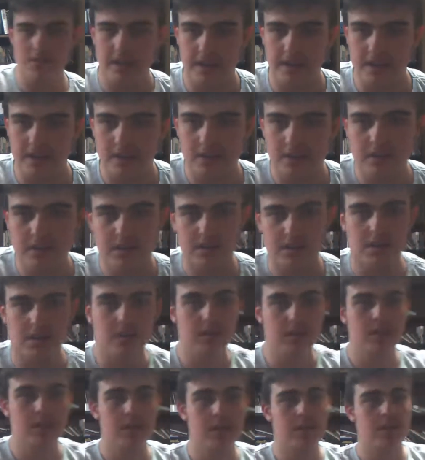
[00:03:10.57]
is making a
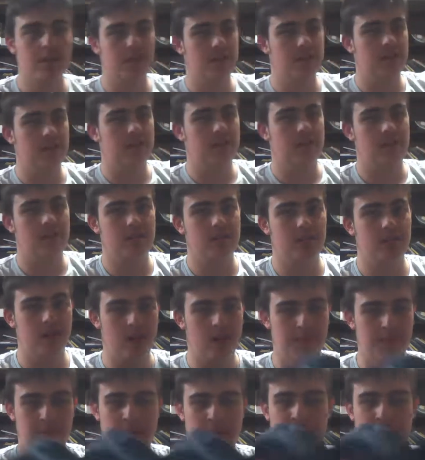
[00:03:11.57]
holster.
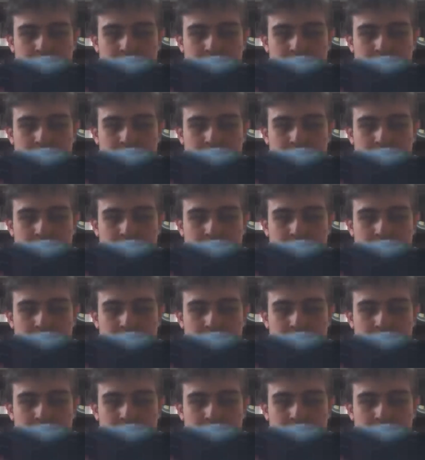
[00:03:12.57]
A